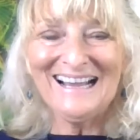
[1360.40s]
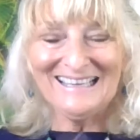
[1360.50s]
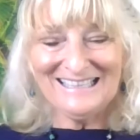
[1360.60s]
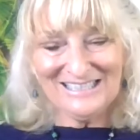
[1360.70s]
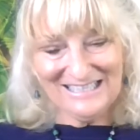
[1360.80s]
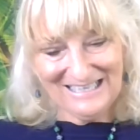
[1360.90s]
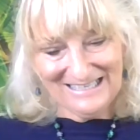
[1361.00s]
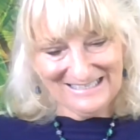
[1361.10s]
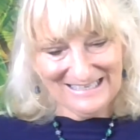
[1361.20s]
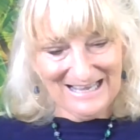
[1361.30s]
And here she
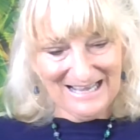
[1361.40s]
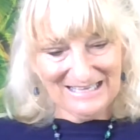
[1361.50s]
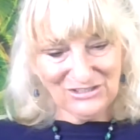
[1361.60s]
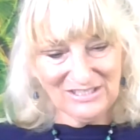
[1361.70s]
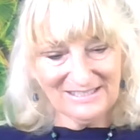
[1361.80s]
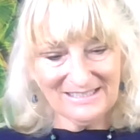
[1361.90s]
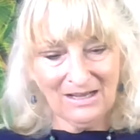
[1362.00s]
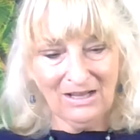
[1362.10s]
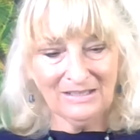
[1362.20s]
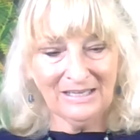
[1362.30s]
is, she's
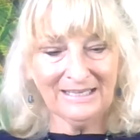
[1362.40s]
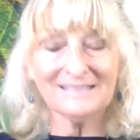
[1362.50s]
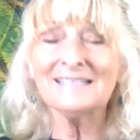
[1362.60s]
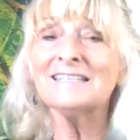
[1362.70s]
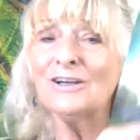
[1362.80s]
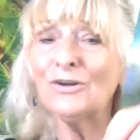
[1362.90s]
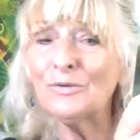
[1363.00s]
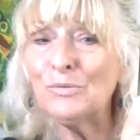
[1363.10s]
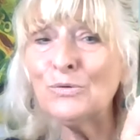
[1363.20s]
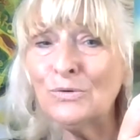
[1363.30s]
like sitting on
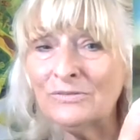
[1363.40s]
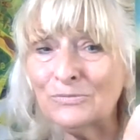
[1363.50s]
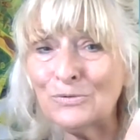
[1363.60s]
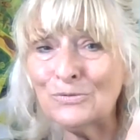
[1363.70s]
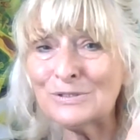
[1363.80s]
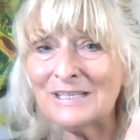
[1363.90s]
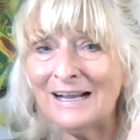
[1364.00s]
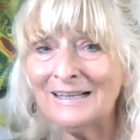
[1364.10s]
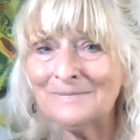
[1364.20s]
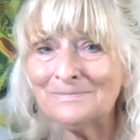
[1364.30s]
a pool of
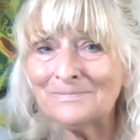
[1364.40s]
water,